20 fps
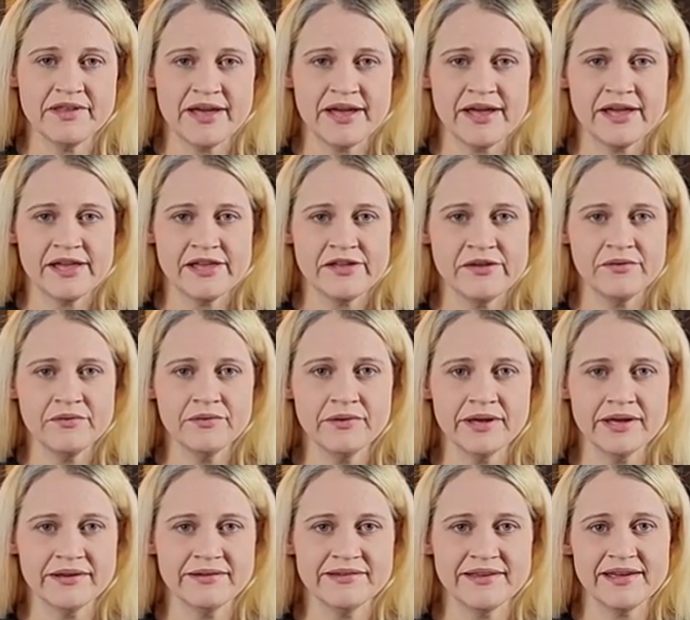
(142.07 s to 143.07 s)
that you
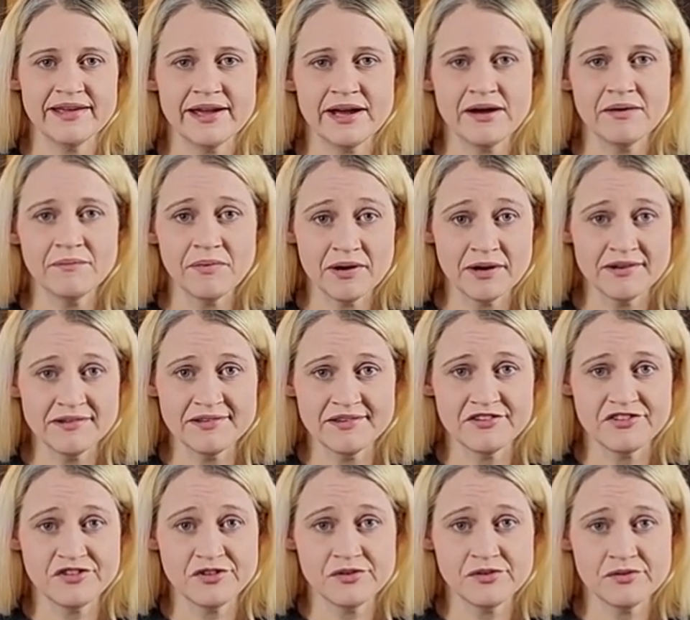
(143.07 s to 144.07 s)
can take out parts
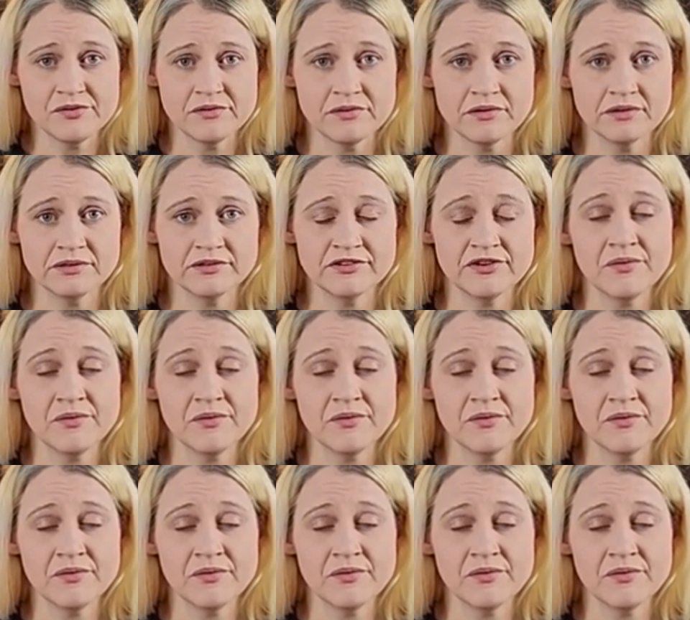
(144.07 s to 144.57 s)
that you